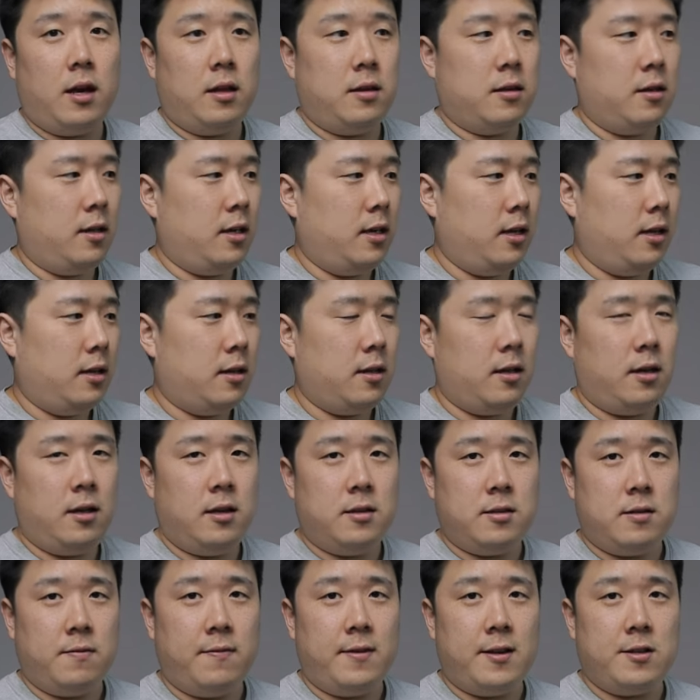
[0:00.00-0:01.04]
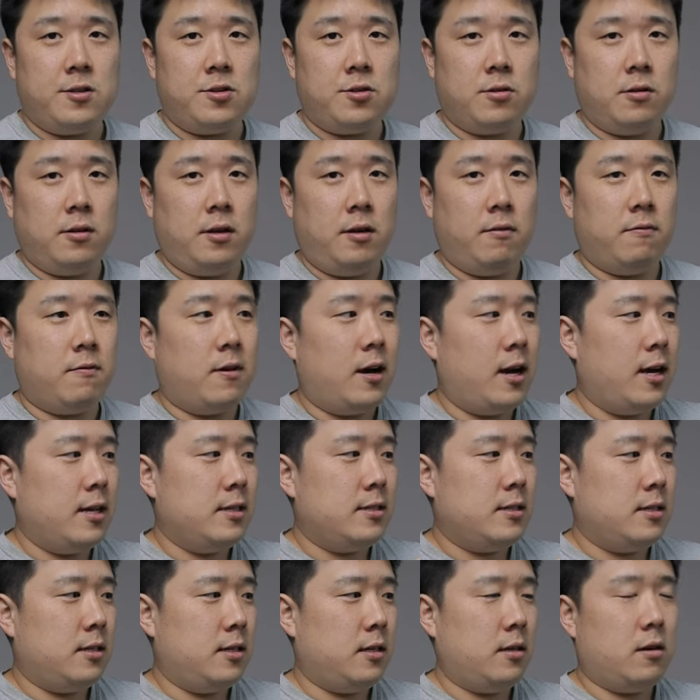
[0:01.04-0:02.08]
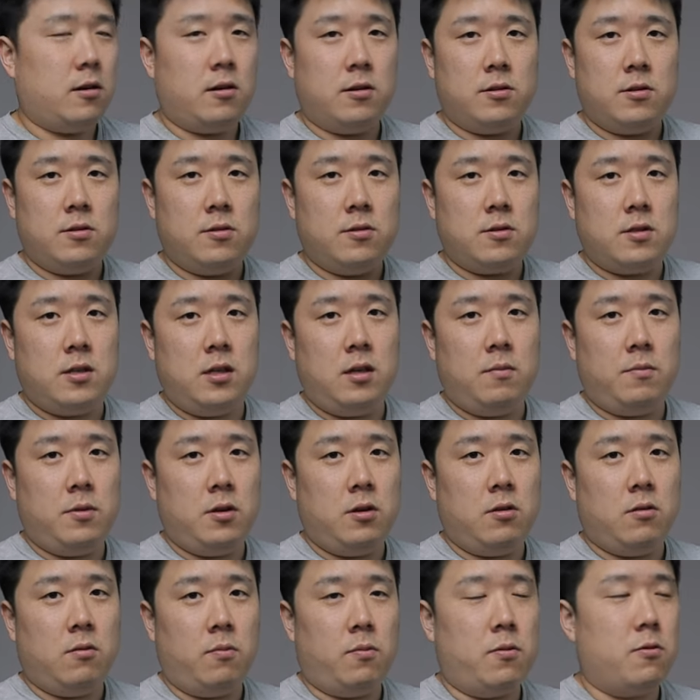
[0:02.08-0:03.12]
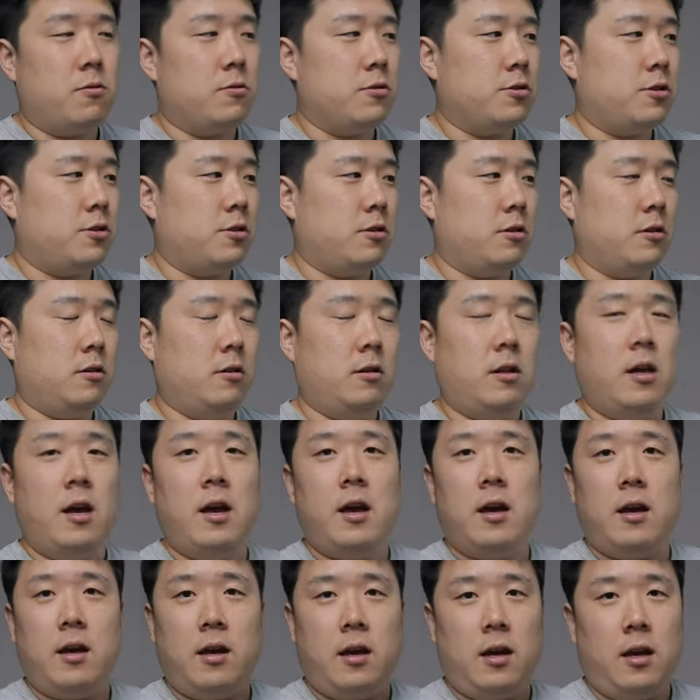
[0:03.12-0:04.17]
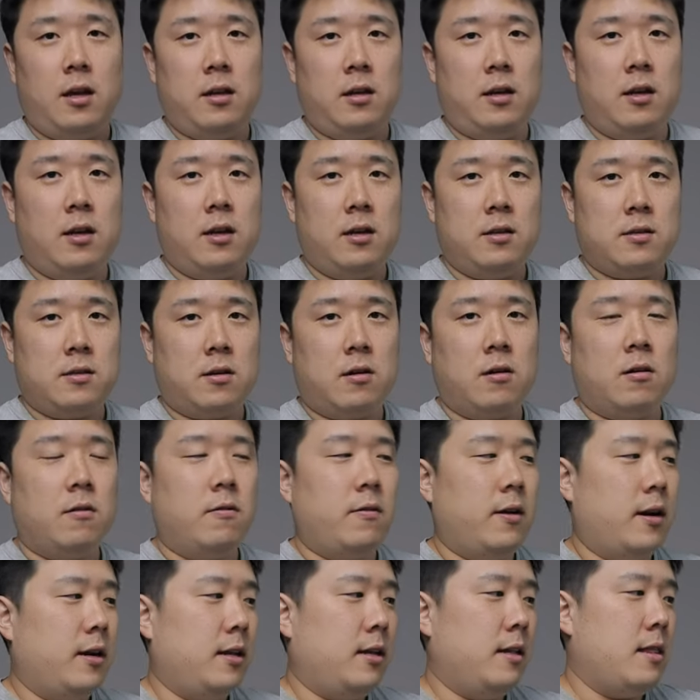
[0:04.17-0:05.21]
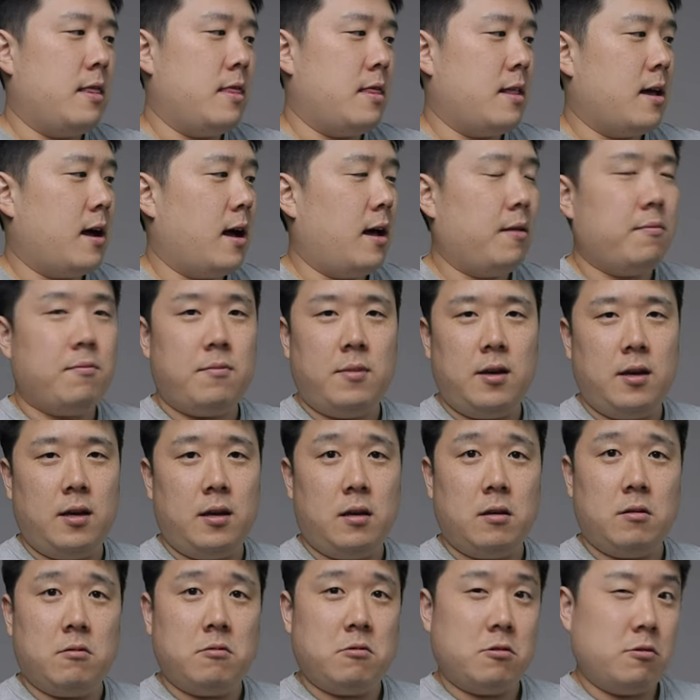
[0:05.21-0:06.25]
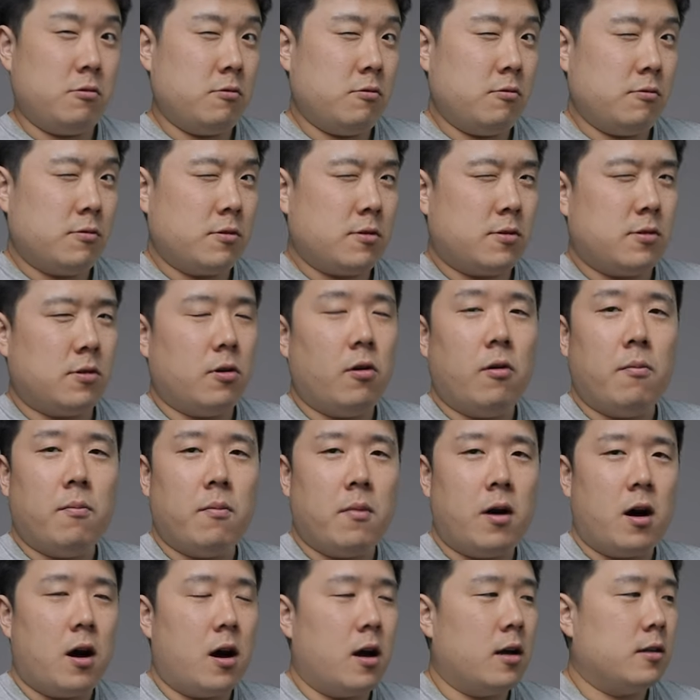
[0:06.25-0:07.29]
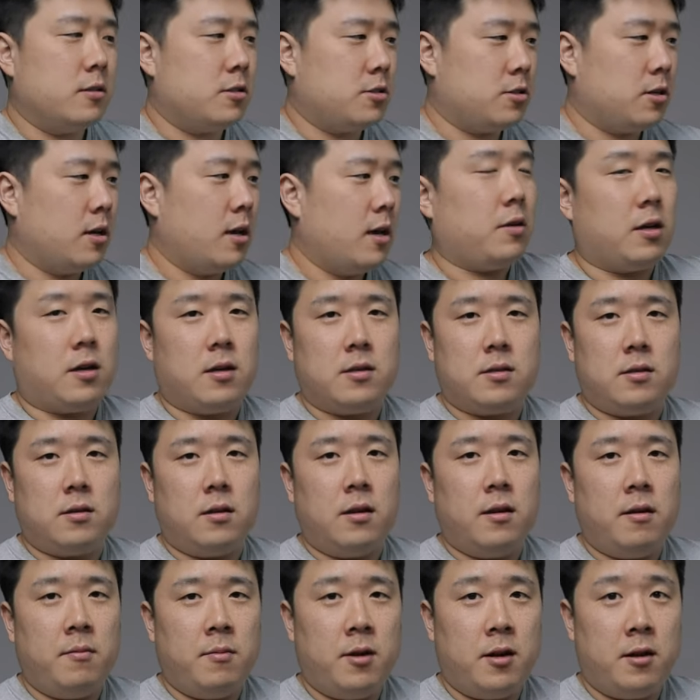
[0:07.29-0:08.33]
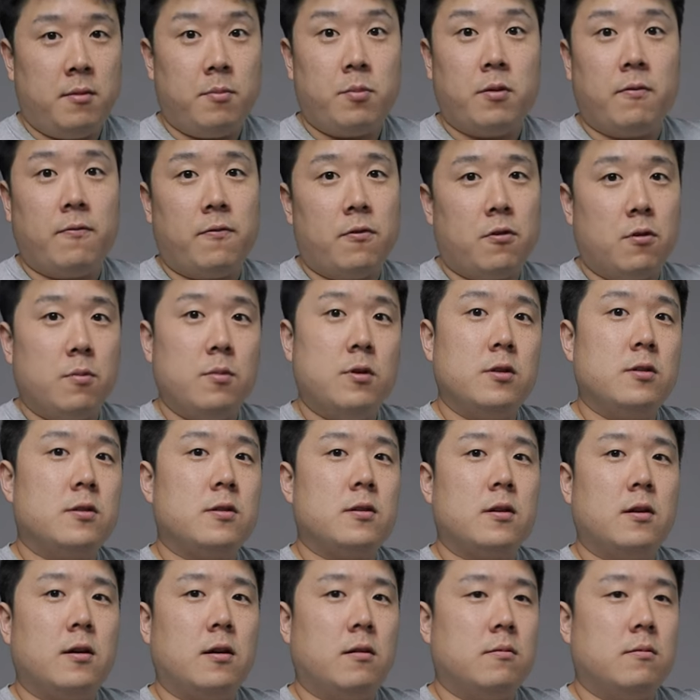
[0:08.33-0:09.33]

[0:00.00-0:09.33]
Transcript: and the heat is eventually rising onto C P U portion, and it is already not being cooled so much because of the limited performance